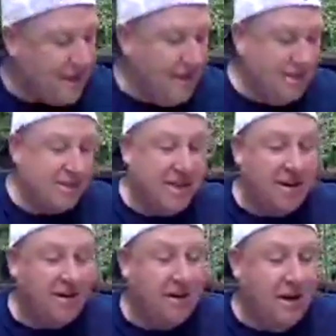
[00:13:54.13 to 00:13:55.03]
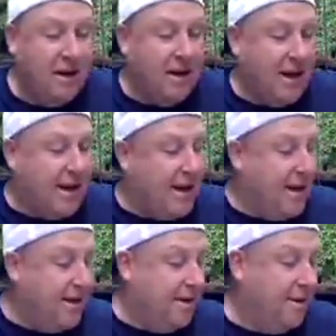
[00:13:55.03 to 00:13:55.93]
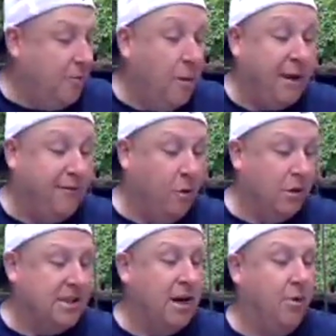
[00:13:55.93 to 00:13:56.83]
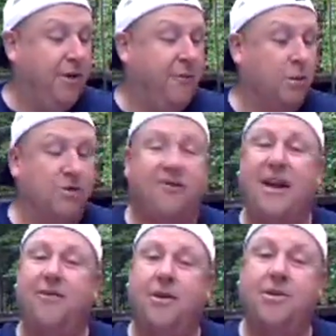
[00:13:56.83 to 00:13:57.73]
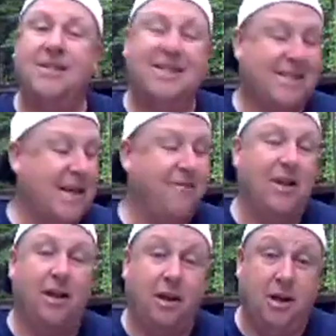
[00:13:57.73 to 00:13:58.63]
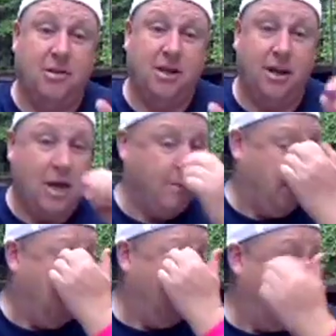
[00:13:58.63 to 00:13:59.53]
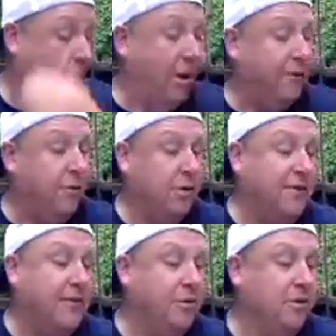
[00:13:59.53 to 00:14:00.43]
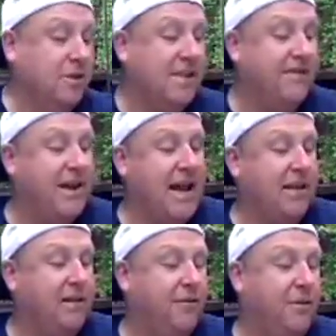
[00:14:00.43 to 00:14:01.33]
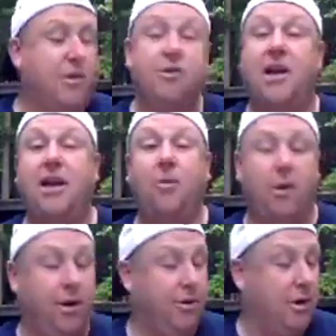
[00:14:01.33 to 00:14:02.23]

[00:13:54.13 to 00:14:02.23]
Let's see here. Wake Forest, town of Wake Forest, 507. Now, here's the anomaly, right? Wake Forest, 507 active, 381 under